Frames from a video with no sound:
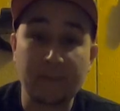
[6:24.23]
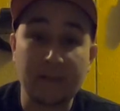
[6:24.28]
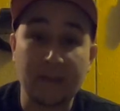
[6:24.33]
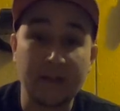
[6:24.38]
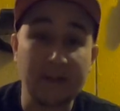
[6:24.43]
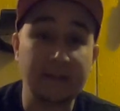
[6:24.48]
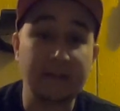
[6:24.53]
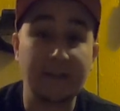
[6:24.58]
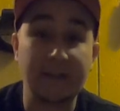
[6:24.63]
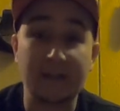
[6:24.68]
I
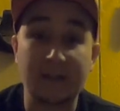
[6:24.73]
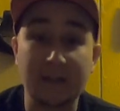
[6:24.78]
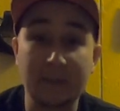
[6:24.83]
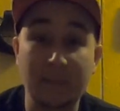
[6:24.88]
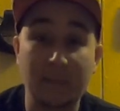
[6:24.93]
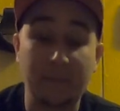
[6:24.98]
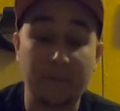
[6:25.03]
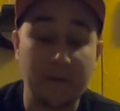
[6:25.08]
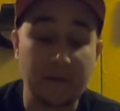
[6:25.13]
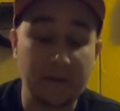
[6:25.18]
did take a leap
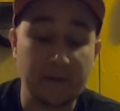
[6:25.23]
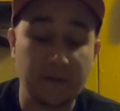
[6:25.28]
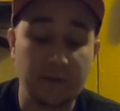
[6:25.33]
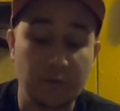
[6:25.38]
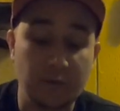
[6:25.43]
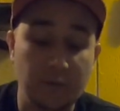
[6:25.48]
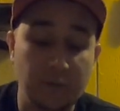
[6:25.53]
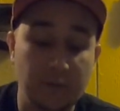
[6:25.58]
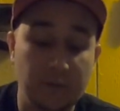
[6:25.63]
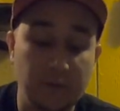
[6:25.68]
of faith
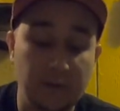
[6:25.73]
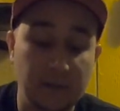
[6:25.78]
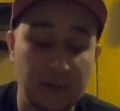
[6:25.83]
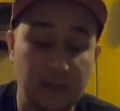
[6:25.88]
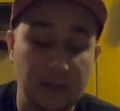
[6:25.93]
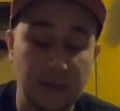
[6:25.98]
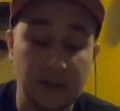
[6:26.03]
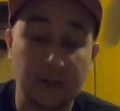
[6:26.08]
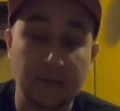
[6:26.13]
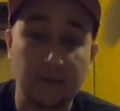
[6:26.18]
to,
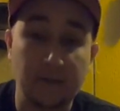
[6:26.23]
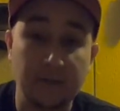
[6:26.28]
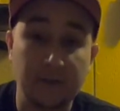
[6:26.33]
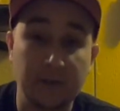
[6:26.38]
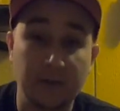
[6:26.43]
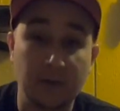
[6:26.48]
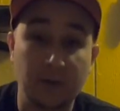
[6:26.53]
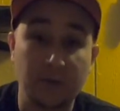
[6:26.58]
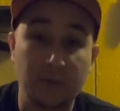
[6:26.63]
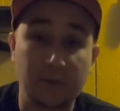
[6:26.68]

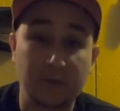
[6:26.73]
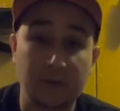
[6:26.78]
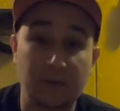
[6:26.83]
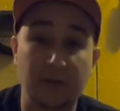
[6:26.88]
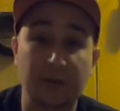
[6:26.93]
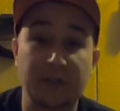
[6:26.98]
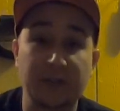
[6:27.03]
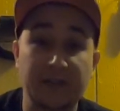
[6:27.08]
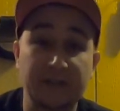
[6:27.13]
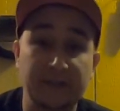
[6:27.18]

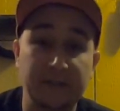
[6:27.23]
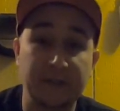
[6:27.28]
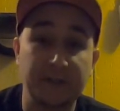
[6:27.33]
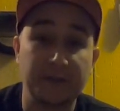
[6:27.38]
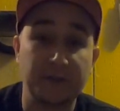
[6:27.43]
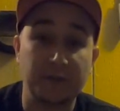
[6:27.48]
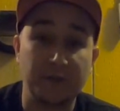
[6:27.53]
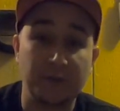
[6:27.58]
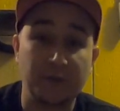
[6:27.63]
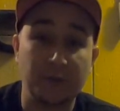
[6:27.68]
start chasing
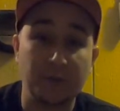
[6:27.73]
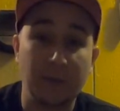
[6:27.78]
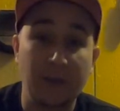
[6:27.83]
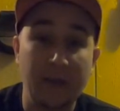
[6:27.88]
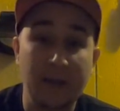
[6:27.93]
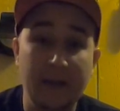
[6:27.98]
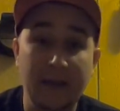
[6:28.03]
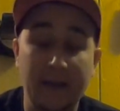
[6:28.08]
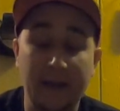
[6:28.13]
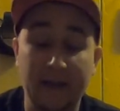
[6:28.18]
YouTube
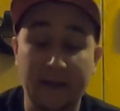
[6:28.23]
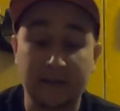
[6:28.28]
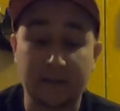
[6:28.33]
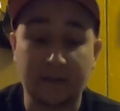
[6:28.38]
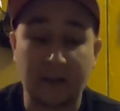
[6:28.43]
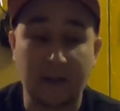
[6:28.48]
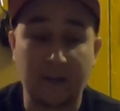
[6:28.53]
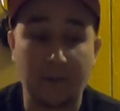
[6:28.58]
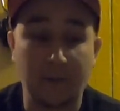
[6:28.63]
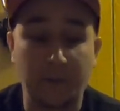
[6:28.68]
as
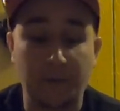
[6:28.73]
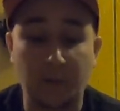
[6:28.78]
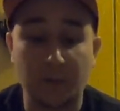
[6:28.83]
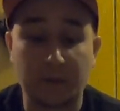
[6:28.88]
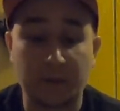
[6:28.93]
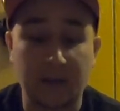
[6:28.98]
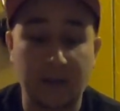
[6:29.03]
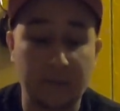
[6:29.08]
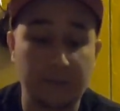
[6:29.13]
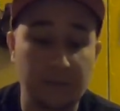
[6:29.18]
kind of a
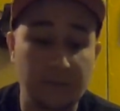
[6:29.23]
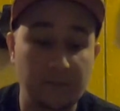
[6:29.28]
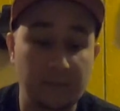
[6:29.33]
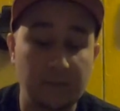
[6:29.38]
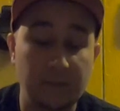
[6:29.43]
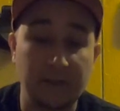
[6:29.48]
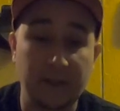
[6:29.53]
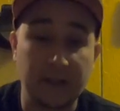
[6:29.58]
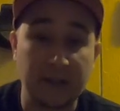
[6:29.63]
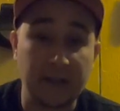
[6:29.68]
full-time
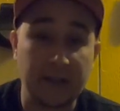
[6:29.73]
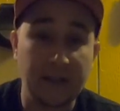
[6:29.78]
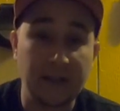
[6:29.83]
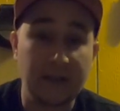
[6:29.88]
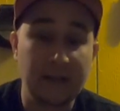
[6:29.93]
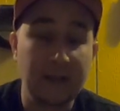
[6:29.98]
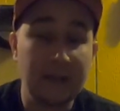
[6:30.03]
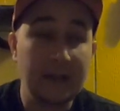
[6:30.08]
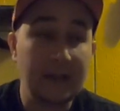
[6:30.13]
gig.